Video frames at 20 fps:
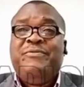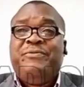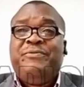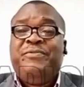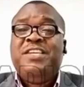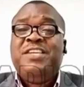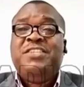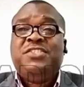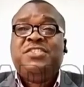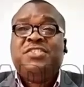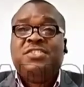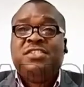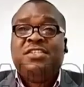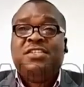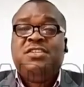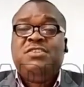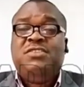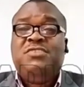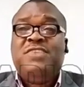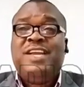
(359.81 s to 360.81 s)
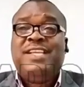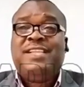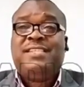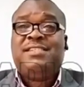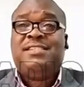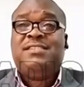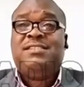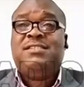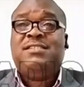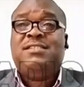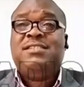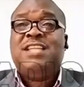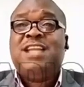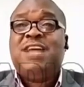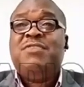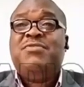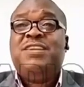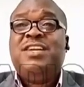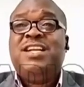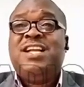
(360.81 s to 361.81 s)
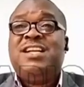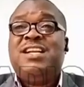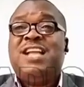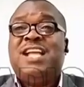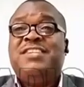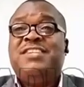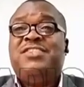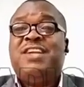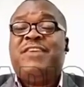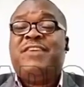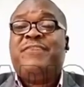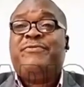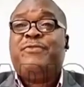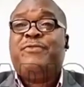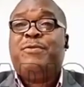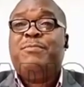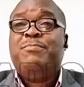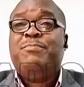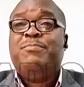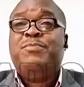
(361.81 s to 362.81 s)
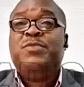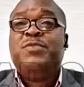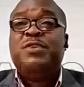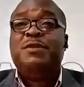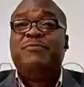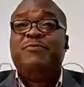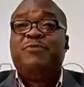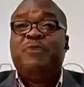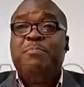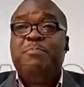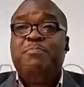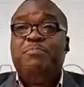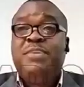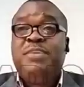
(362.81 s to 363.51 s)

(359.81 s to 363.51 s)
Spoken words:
Fitch rating downgraded Nigeria from B